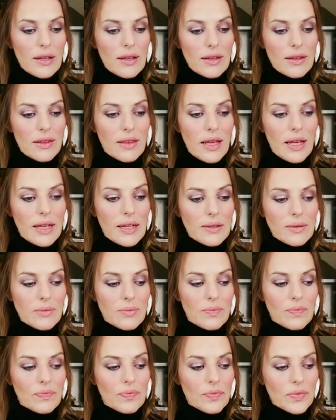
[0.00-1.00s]

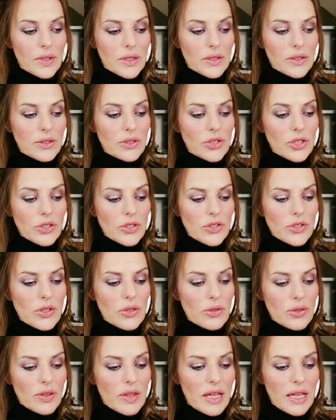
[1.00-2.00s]
then you just
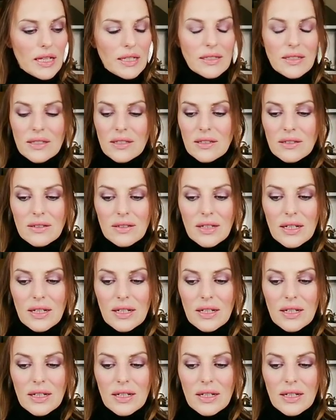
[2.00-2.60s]
know that